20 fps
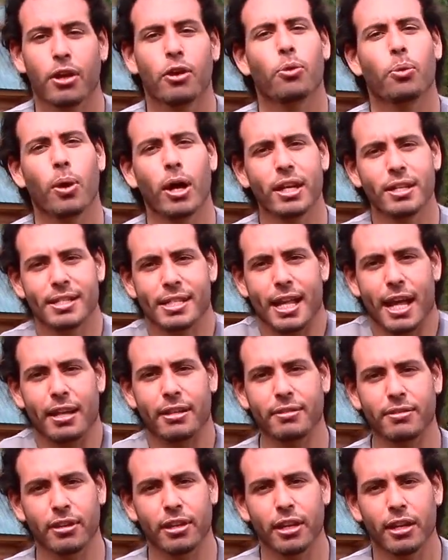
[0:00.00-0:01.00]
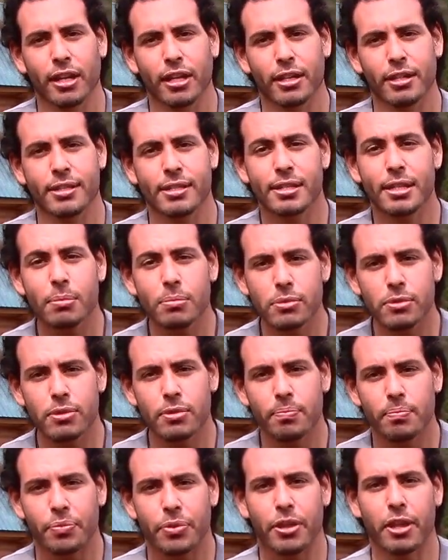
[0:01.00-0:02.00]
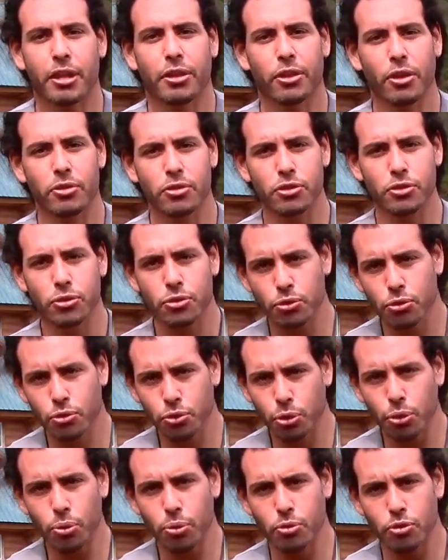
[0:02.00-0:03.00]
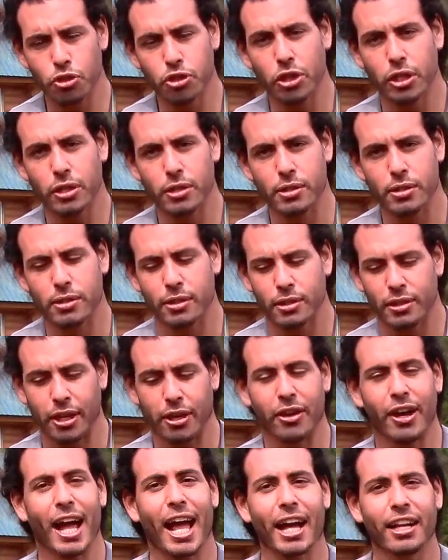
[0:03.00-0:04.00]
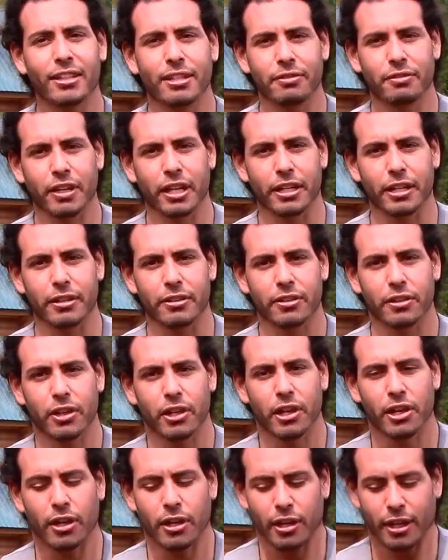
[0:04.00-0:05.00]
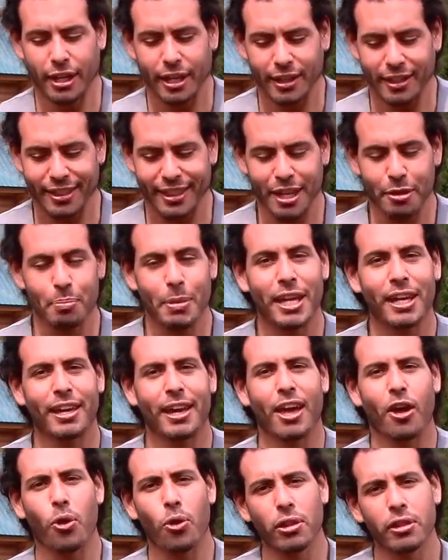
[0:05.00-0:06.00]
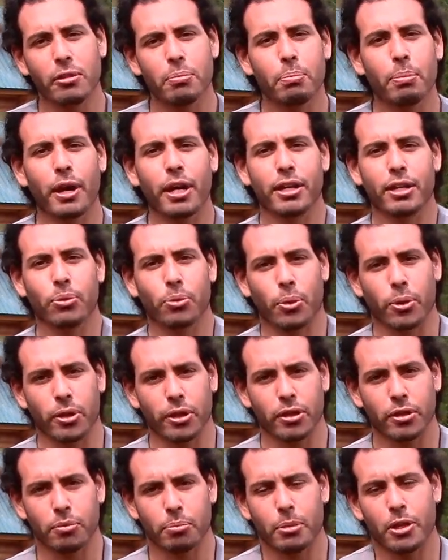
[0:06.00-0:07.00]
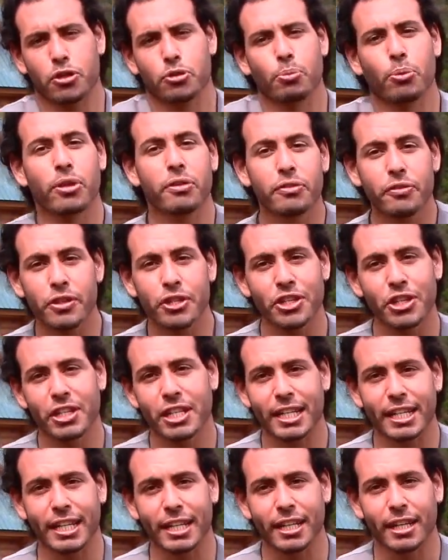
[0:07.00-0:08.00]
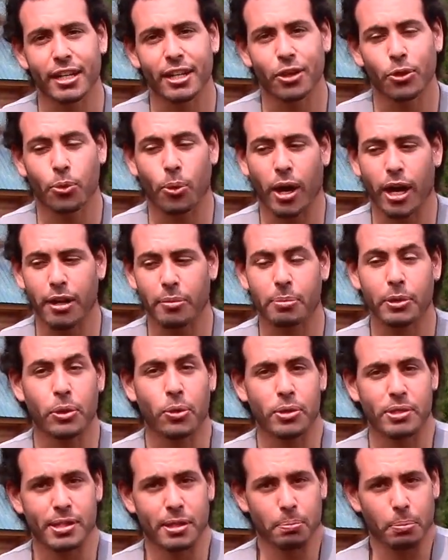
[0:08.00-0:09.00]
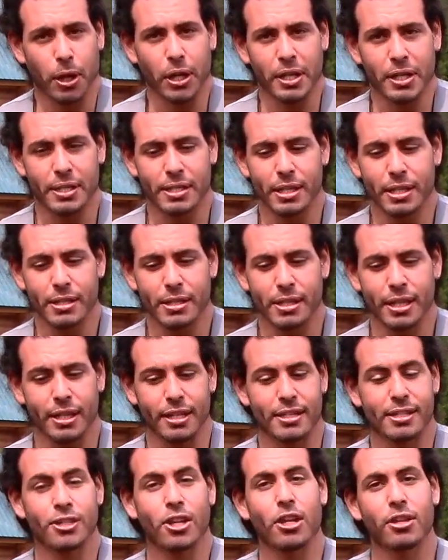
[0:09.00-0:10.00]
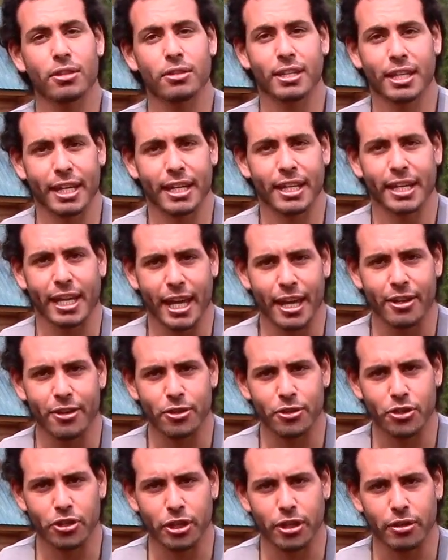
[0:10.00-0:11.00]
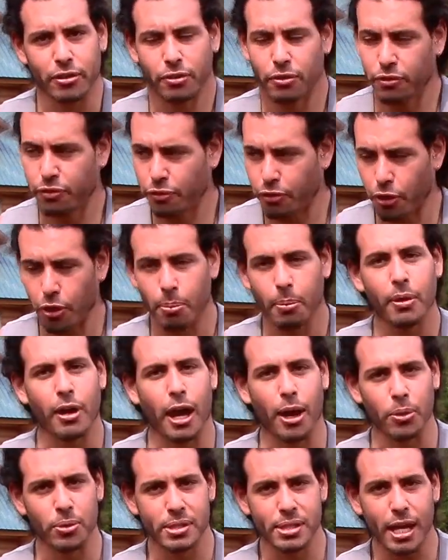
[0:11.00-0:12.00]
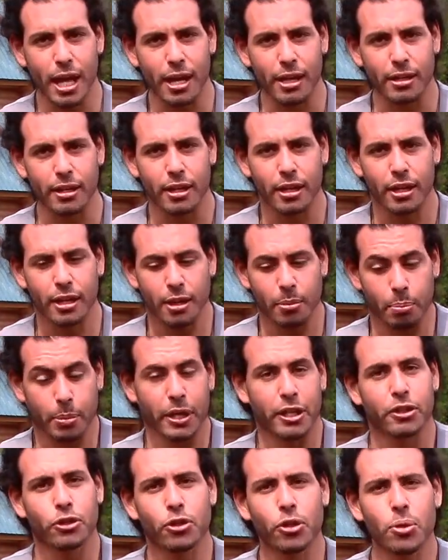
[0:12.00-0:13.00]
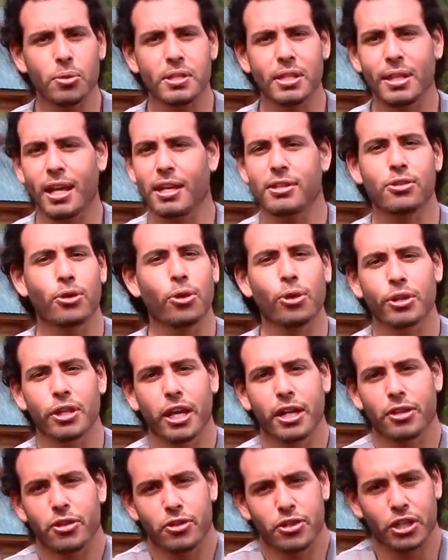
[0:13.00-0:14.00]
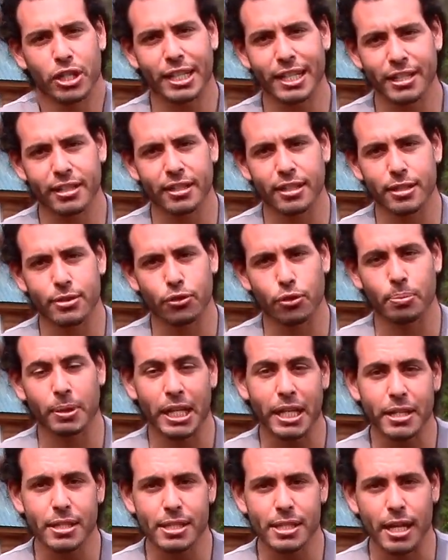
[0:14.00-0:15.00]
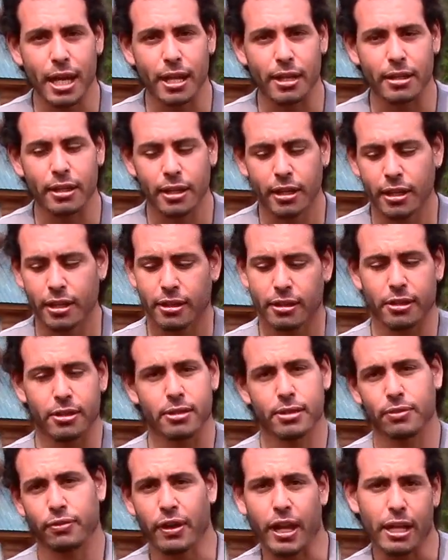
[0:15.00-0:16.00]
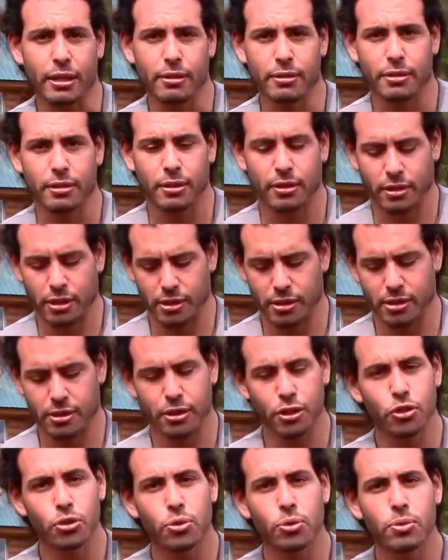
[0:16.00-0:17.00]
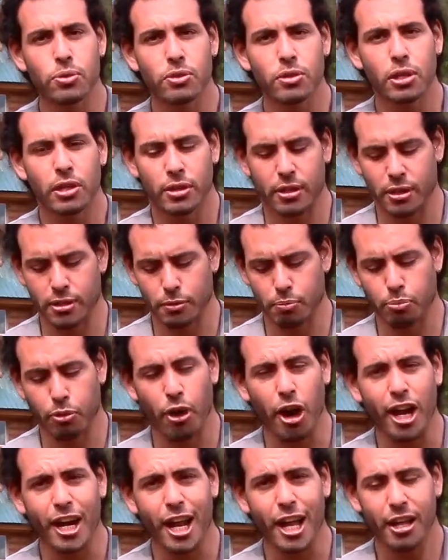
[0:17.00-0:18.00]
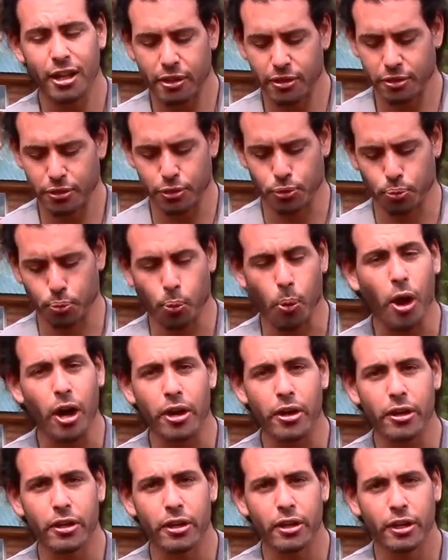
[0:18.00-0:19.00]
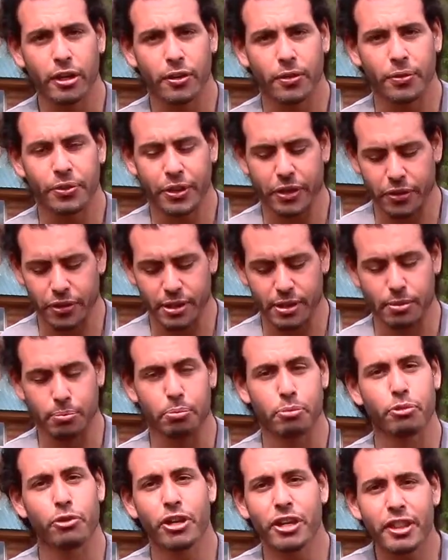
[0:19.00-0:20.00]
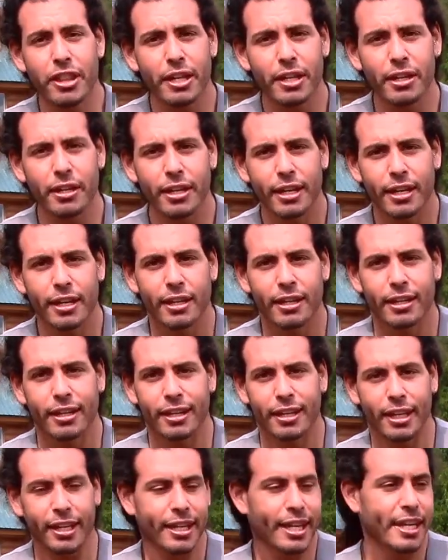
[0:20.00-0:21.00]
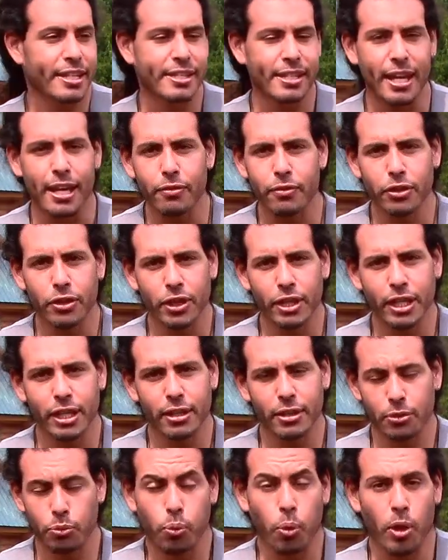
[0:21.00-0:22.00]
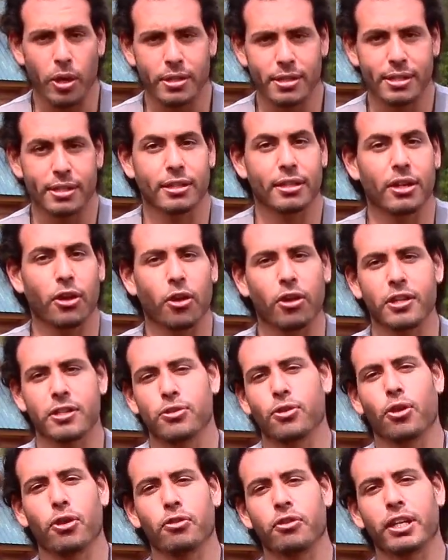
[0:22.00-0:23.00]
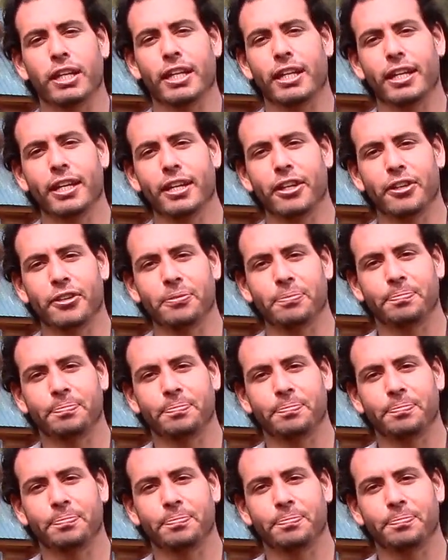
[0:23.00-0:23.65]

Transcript: Why is that? It seems that there's two genes that are activated. They make all the body work much more efficiently. Why? Because the body sees that it's not getting energy from outside, but it knows it has all the energy it needs from the inside. There's fat, there's tissues, there's prana, there's water, there is breathing, it gets everything it wants is already here.